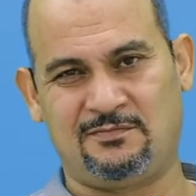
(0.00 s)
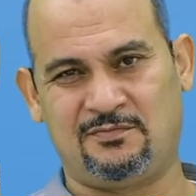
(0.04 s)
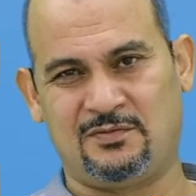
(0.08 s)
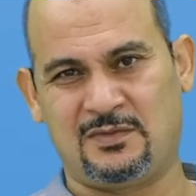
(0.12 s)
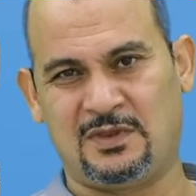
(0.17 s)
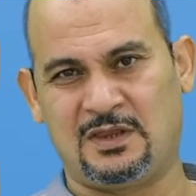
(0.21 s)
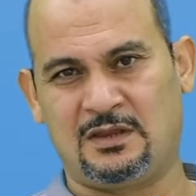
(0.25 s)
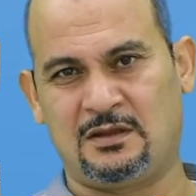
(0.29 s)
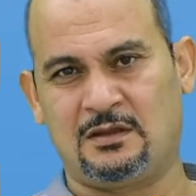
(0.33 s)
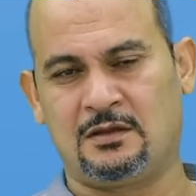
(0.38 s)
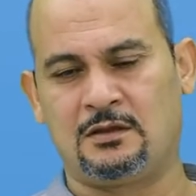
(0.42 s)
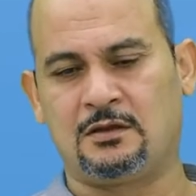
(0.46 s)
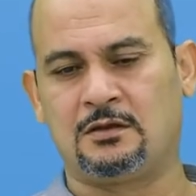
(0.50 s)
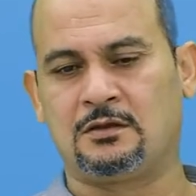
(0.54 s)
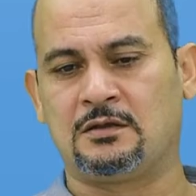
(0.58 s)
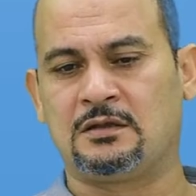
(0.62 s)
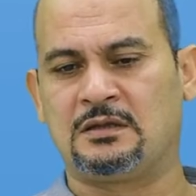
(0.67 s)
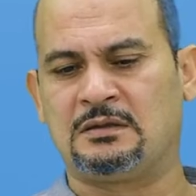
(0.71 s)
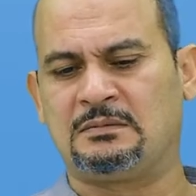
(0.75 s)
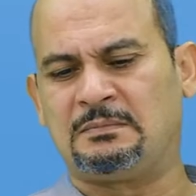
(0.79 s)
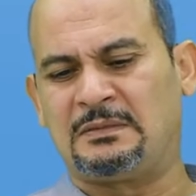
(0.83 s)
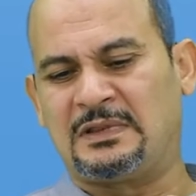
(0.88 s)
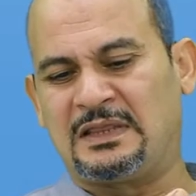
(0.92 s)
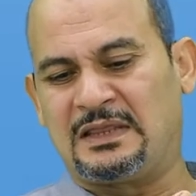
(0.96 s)
Next,
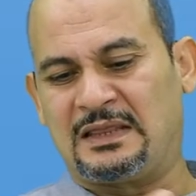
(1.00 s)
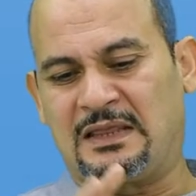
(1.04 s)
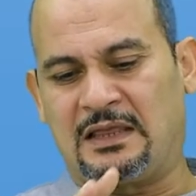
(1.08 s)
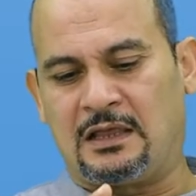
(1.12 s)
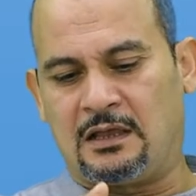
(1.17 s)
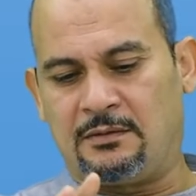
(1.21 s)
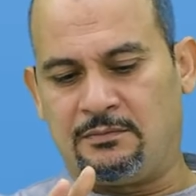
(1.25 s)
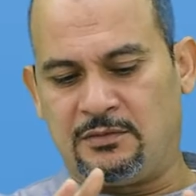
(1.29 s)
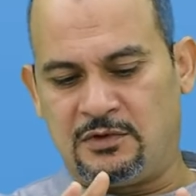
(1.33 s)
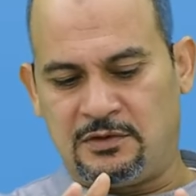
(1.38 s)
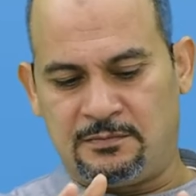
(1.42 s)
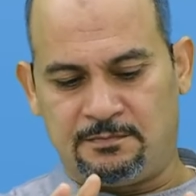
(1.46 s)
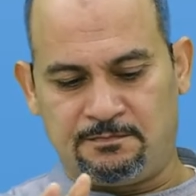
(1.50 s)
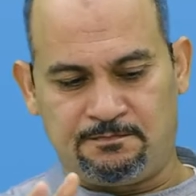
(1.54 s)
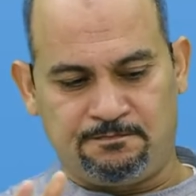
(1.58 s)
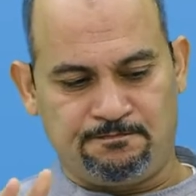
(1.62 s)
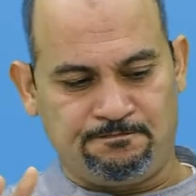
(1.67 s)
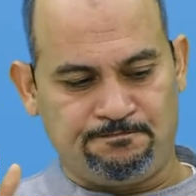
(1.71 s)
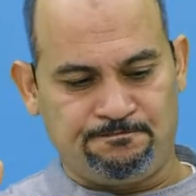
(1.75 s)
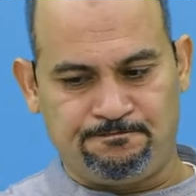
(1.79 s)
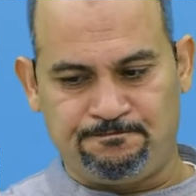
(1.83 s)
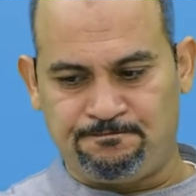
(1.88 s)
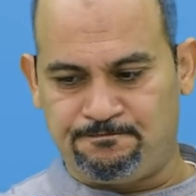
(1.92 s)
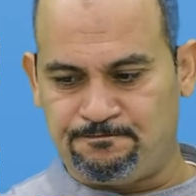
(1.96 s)
we have
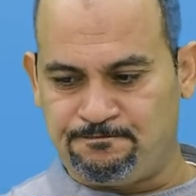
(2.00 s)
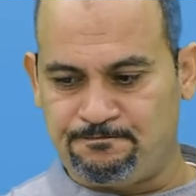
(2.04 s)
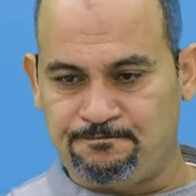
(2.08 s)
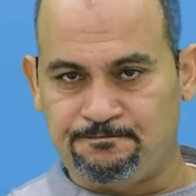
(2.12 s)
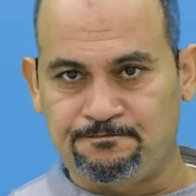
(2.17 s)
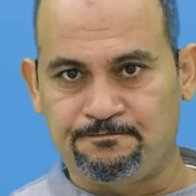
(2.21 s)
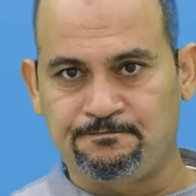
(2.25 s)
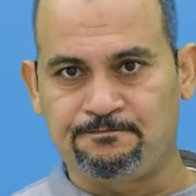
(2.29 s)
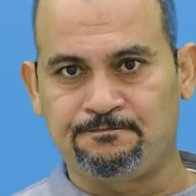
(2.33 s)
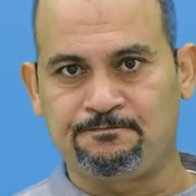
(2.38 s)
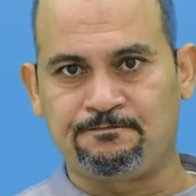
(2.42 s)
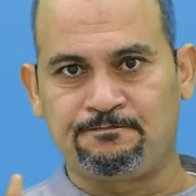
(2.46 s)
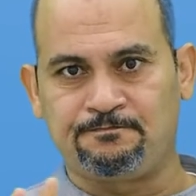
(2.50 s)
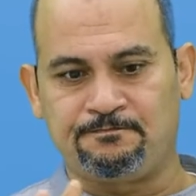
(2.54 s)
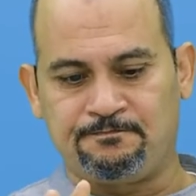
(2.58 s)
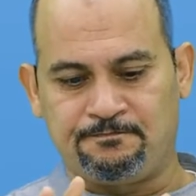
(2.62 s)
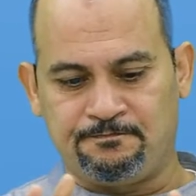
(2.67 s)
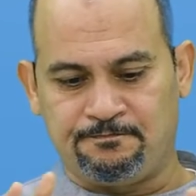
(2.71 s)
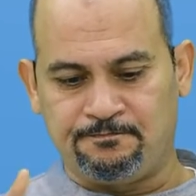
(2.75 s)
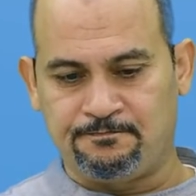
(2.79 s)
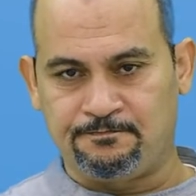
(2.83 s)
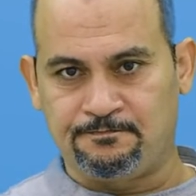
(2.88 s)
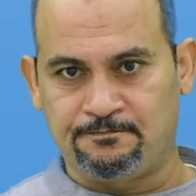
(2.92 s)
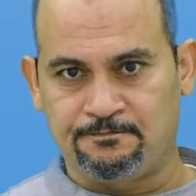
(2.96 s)
formal words
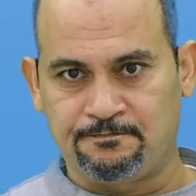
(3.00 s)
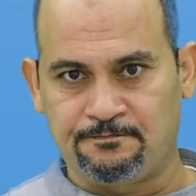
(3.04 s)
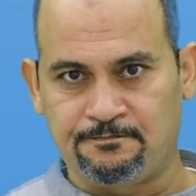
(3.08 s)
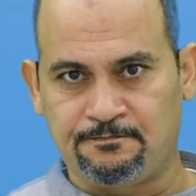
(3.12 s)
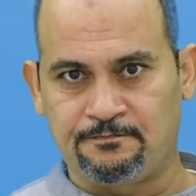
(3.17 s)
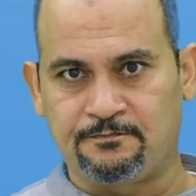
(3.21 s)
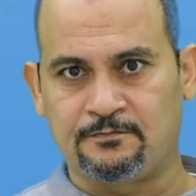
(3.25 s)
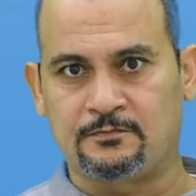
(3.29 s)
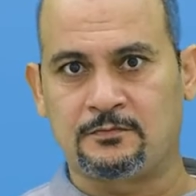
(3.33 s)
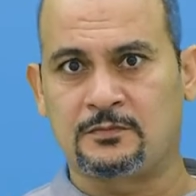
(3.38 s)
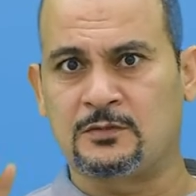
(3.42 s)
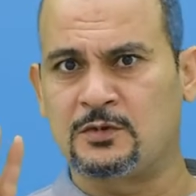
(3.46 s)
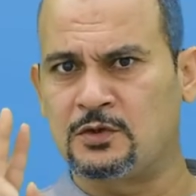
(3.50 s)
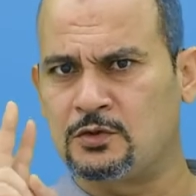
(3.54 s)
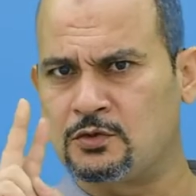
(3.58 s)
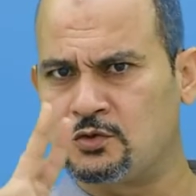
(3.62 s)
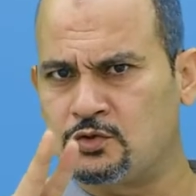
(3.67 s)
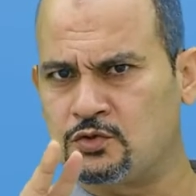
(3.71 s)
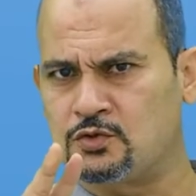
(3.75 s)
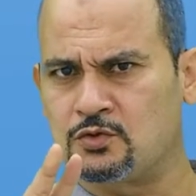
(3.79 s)
and we have street